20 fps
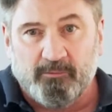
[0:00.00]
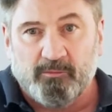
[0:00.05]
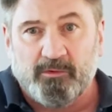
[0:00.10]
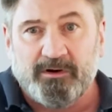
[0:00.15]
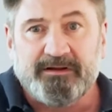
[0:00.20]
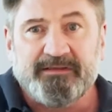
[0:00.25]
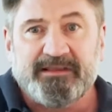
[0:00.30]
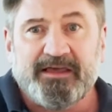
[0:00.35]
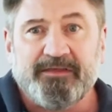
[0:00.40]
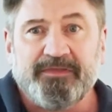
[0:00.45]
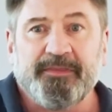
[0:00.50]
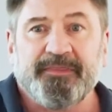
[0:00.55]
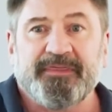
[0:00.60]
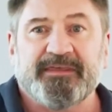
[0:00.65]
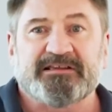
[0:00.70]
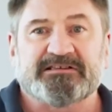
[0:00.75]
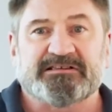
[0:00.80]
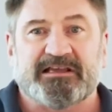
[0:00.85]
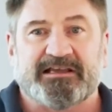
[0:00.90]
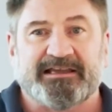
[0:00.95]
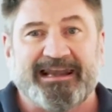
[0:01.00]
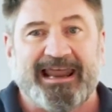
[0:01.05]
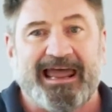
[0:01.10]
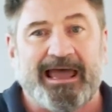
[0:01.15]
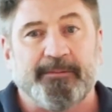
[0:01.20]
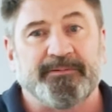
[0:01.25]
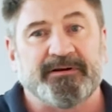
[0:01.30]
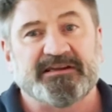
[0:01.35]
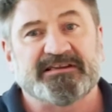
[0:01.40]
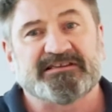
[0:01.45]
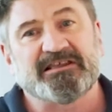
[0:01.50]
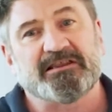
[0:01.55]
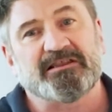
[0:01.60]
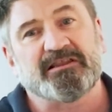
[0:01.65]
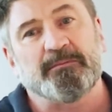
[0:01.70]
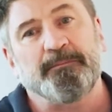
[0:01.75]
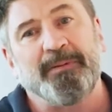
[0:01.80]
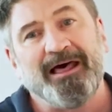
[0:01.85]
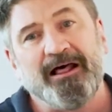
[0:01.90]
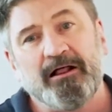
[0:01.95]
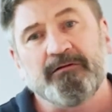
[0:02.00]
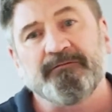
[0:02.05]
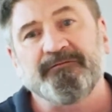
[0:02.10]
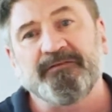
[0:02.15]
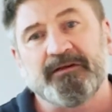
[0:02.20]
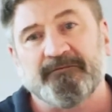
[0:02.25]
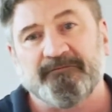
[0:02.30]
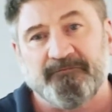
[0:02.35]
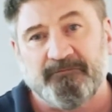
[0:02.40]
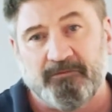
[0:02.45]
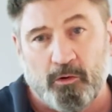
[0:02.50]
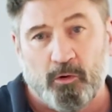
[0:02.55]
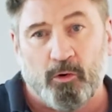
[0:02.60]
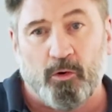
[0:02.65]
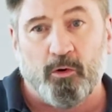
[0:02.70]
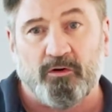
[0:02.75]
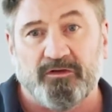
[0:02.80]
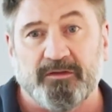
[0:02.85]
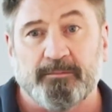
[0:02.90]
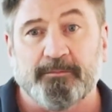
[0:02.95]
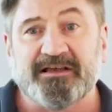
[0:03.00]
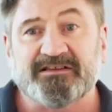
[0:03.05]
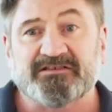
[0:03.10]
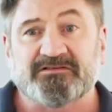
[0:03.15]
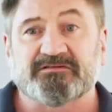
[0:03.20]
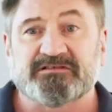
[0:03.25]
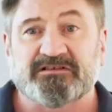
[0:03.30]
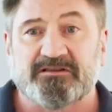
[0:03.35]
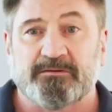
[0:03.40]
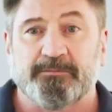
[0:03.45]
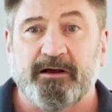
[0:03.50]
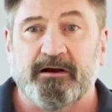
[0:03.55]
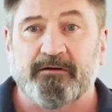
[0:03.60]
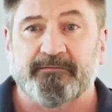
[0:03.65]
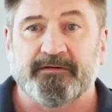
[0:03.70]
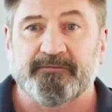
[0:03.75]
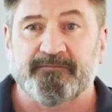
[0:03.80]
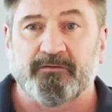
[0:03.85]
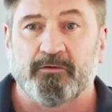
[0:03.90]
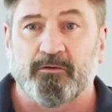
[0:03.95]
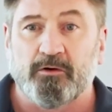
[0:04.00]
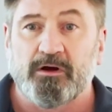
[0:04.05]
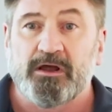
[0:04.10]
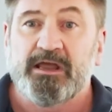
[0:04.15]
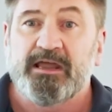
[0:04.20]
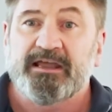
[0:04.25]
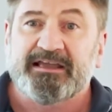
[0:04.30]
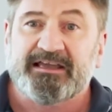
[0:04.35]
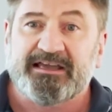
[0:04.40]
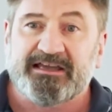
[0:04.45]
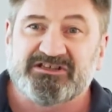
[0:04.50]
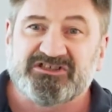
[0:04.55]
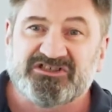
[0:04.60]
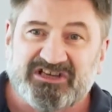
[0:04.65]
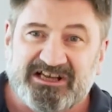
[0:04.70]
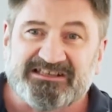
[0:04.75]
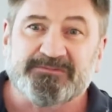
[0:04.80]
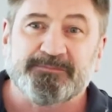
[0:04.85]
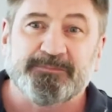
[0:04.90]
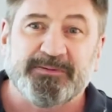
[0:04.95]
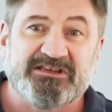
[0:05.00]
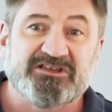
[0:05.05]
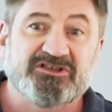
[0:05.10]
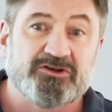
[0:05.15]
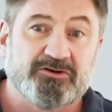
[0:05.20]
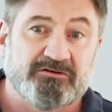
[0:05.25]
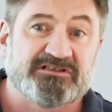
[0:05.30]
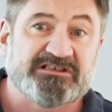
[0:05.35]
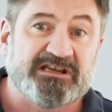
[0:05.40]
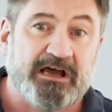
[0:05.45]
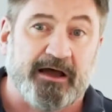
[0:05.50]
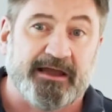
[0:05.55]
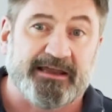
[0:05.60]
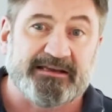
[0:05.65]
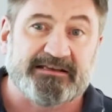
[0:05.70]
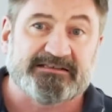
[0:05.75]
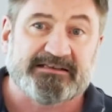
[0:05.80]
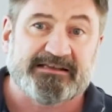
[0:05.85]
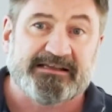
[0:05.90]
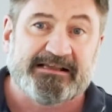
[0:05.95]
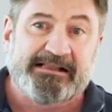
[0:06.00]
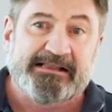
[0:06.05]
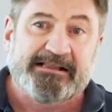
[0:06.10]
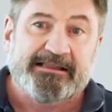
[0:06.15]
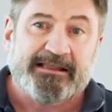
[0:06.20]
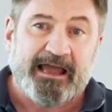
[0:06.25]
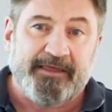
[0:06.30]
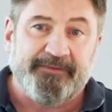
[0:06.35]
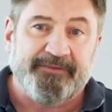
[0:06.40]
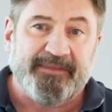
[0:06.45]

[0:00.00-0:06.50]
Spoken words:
One of the other things that can happen is that the pelvic floor, the muscles of the pelvic floor, can just be too tight, and